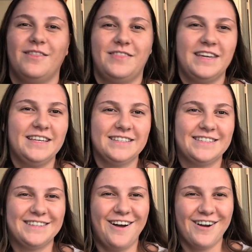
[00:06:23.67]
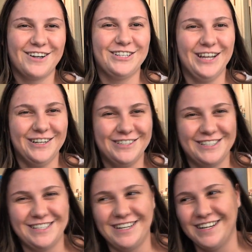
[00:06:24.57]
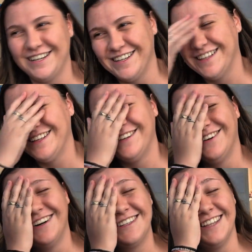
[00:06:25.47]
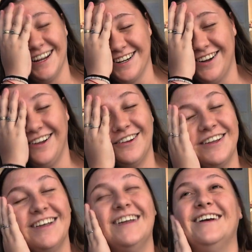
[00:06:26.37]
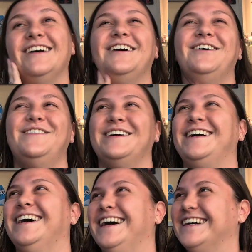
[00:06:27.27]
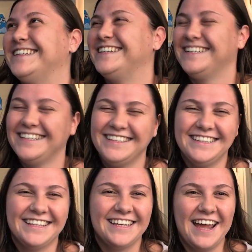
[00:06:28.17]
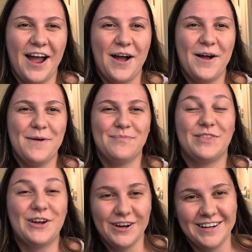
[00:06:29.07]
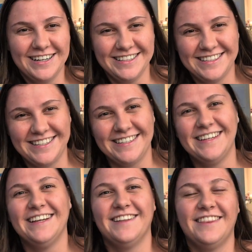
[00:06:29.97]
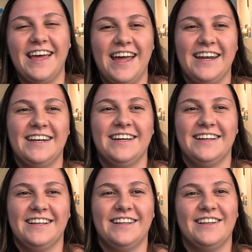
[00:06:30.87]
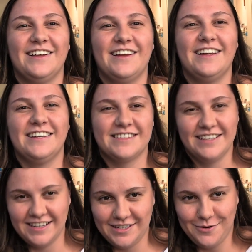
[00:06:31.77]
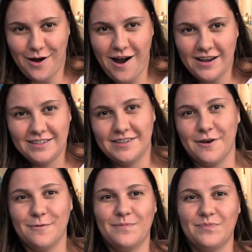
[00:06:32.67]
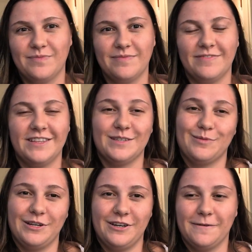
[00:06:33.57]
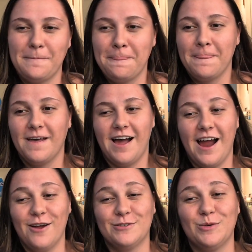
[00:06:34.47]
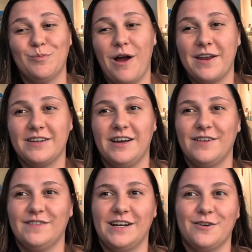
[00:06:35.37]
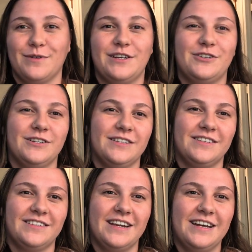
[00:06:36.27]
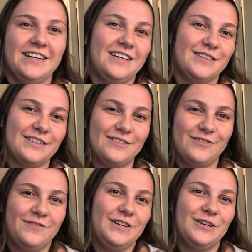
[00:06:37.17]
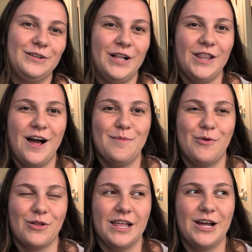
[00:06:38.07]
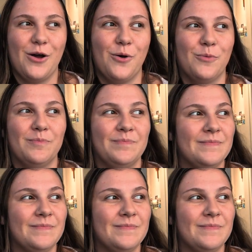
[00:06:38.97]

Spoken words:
These are closed. What is that called? Oh my gosh. Yeah, the curtains, then it doesn't get too hot, so that's pretty good. I also brought a ton of decorations, and it does feel a lot more like home,